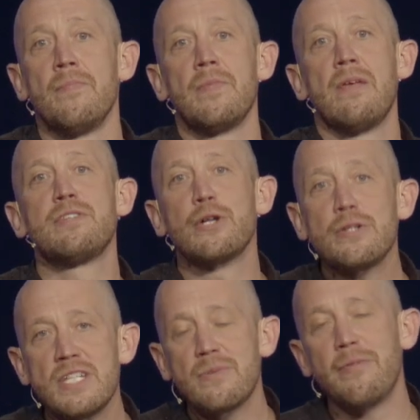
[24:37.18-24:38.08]
If
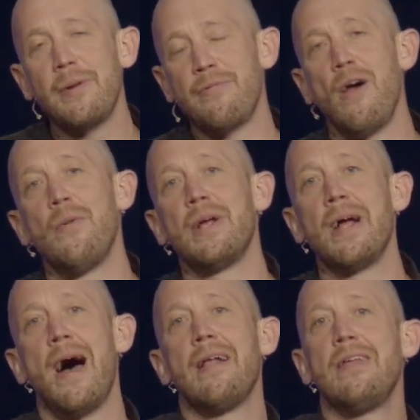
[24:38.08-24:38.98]
Xerxes would have been following
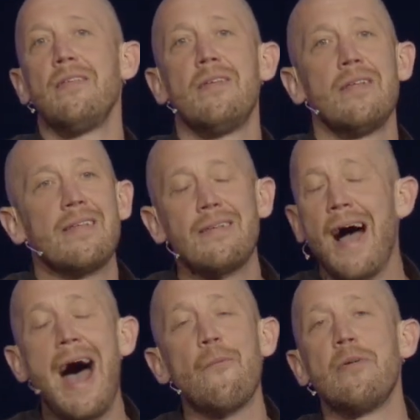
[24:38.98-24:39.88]
God,
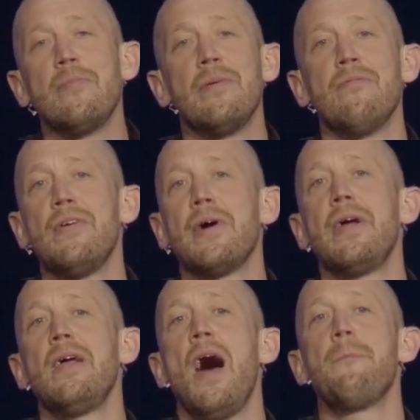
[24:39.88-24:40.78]
God would have been very
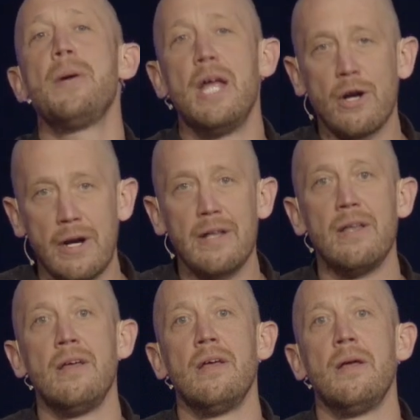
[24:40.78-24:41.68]
apparent
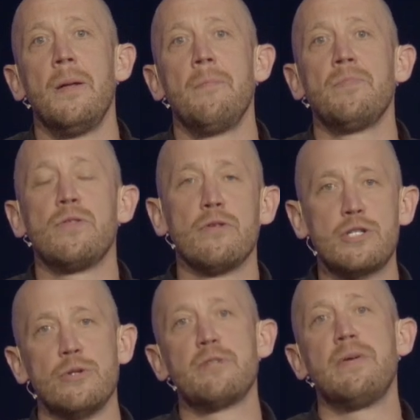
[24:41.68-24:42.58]
to those
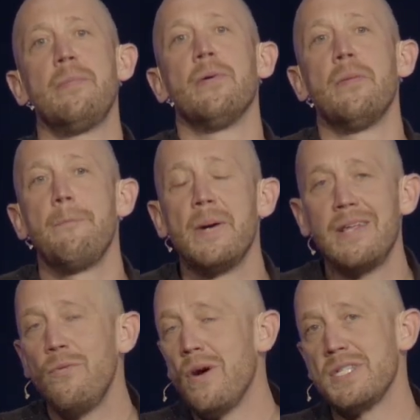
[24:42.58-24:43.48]
Jewish people, but
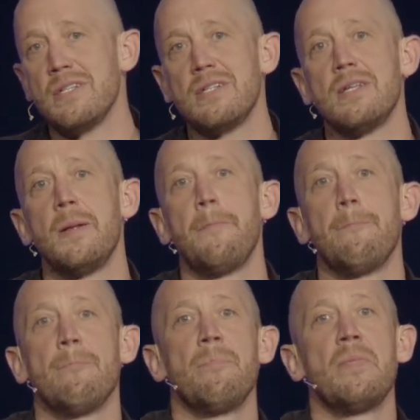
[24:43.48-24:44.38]
he wasn't.
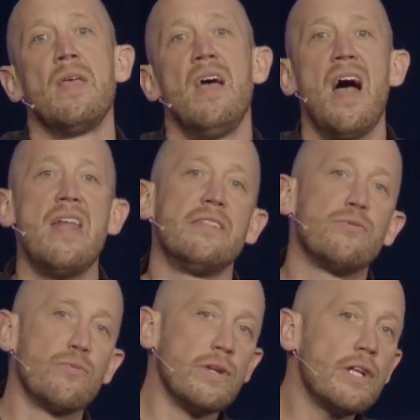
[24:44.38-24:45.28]
And it's
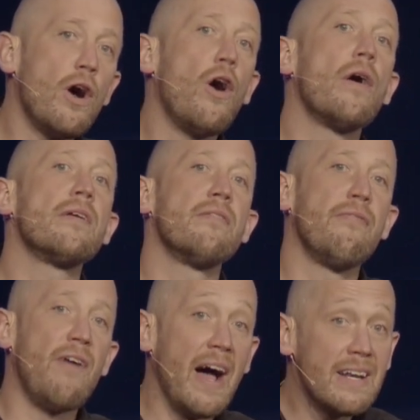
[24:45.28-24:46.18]
really hard to
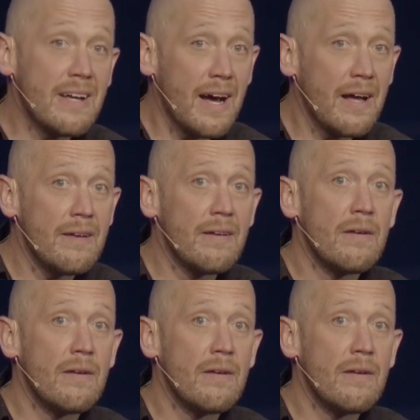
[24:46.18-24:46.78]
find God